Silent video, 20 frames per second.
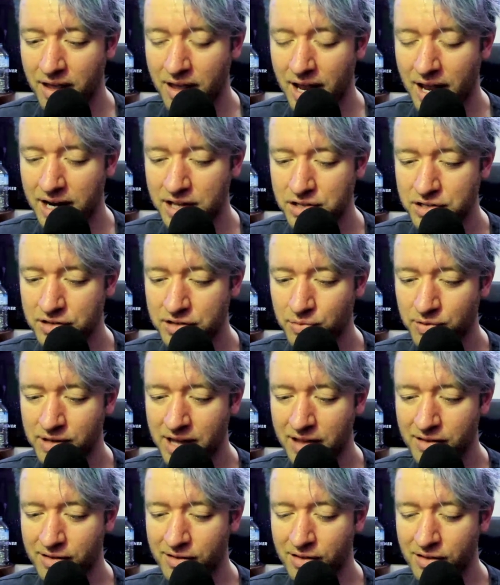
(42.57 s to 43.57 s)
And he just would
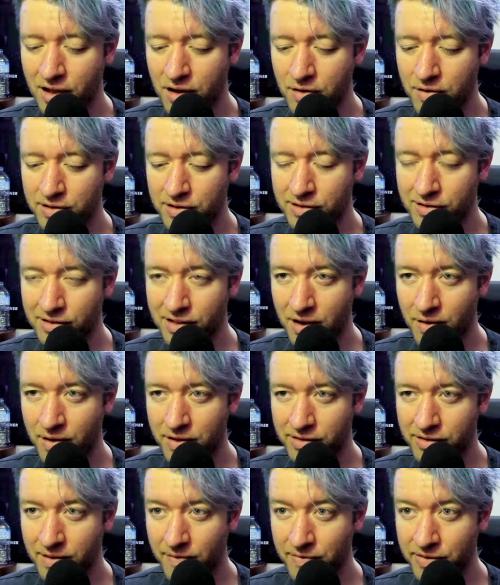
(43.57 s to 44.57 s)
get slower and slower.
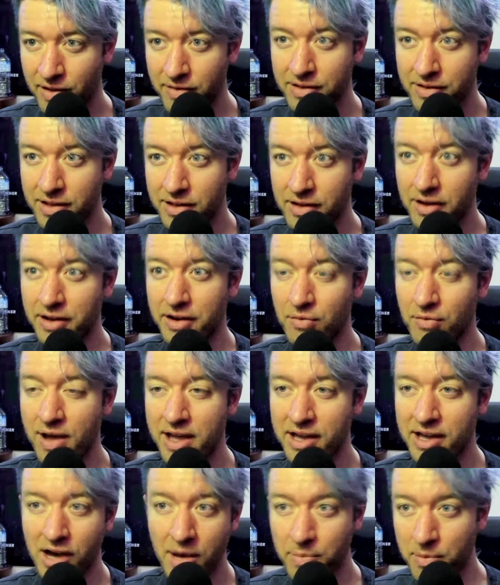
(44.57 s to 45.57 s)
And sometimes he'd kind of
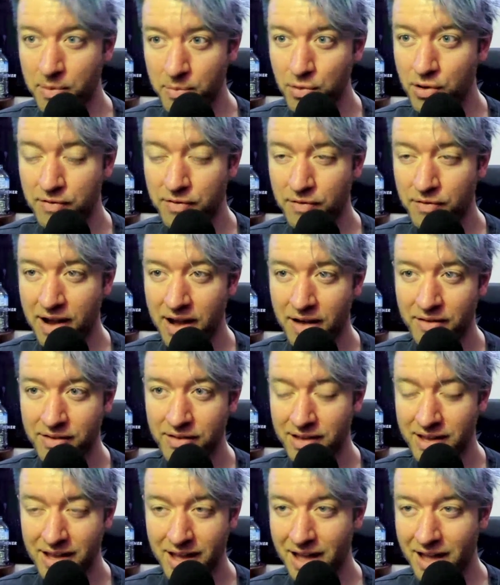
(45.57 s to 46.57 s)
wake up and move
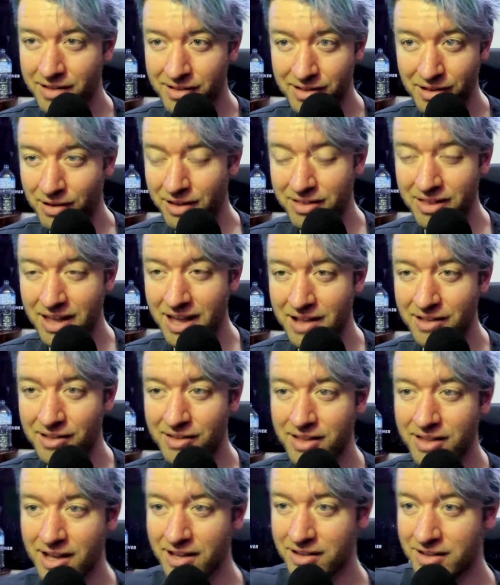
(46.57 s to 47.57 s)
around. He had still had the
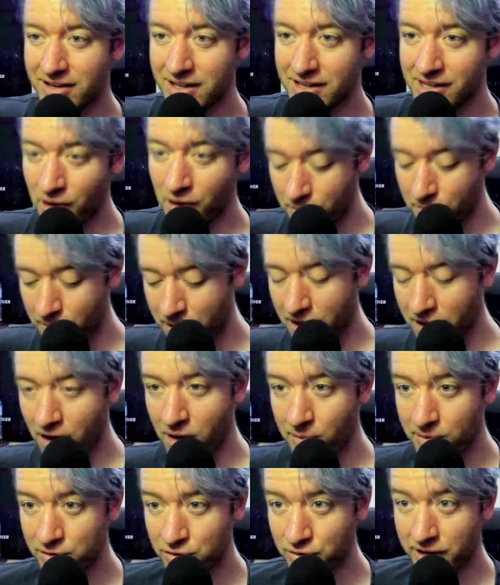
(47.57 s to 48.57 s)
instinct, and he'd go on my
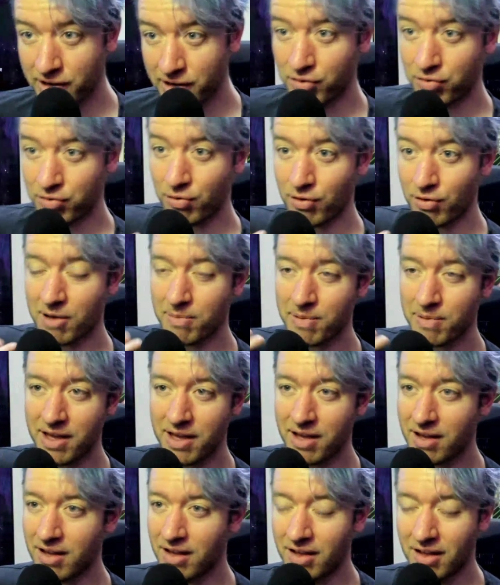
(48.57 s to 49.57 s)
arm and try to crawl up
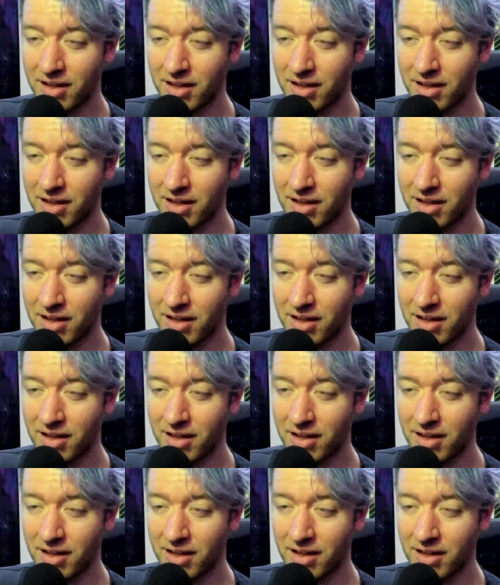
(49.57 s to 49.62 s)
here.